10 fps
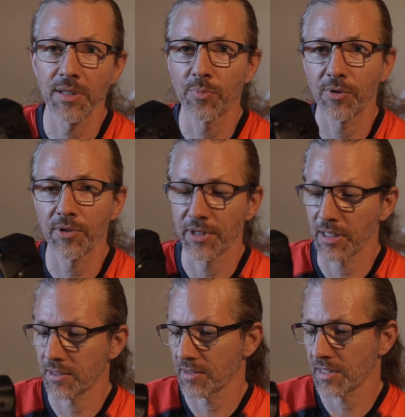people
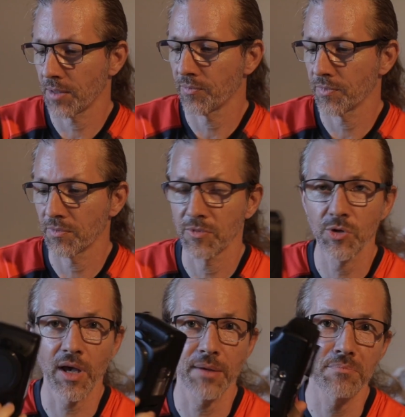that
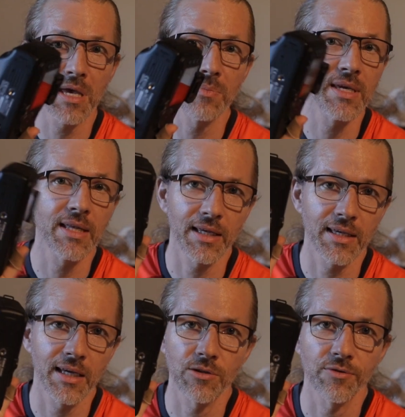you can maybe
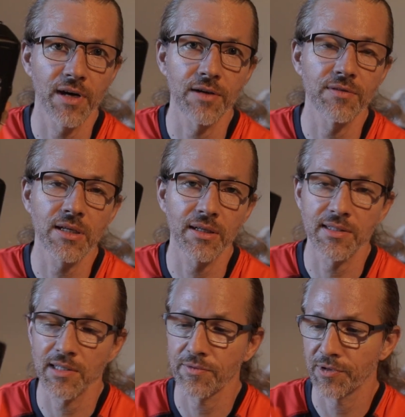get a 5D
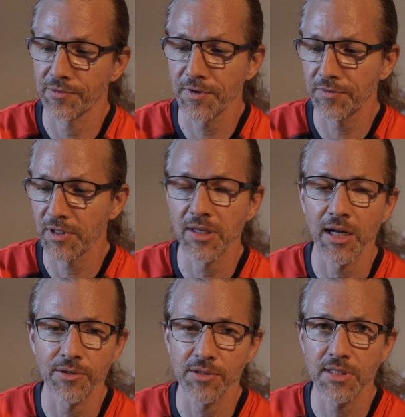Classic for $50,
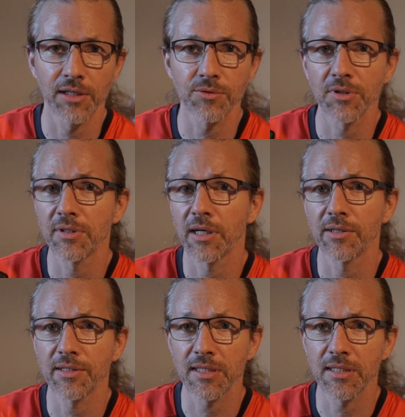
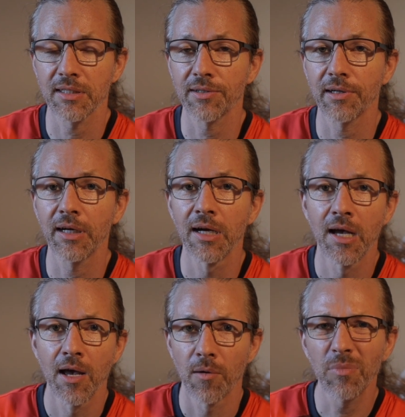$100, etc.
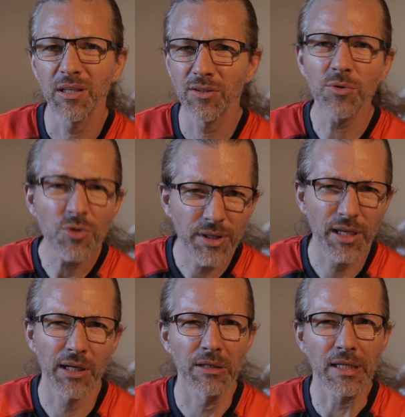But usually
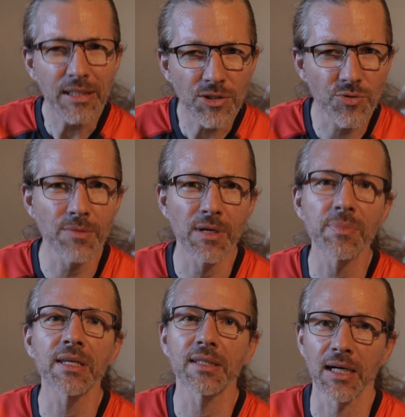they are extremely
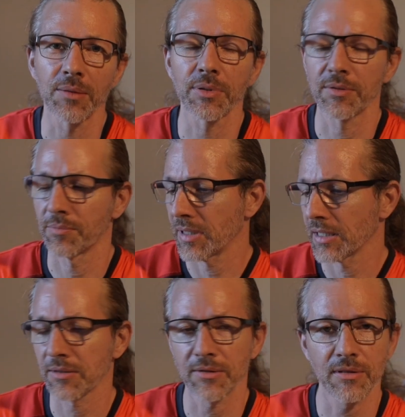beat up.
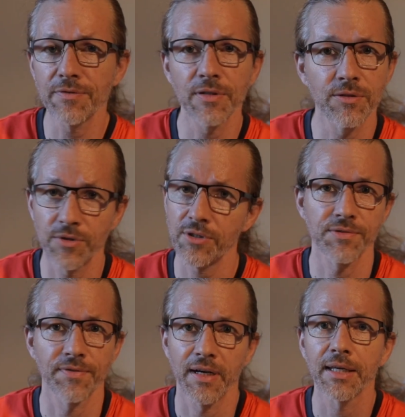But if it
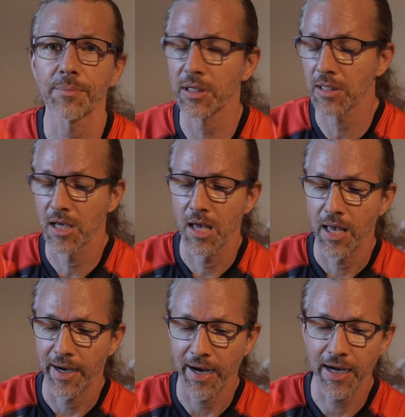works, fine. But
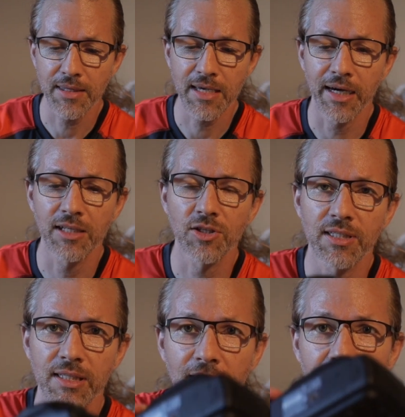I think I
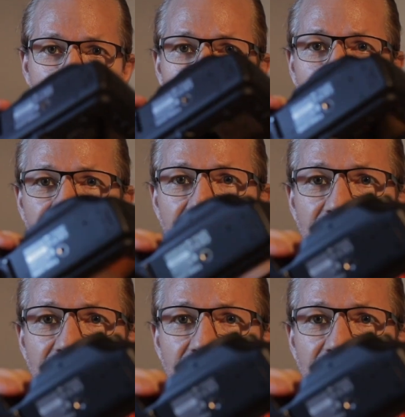just lucked out on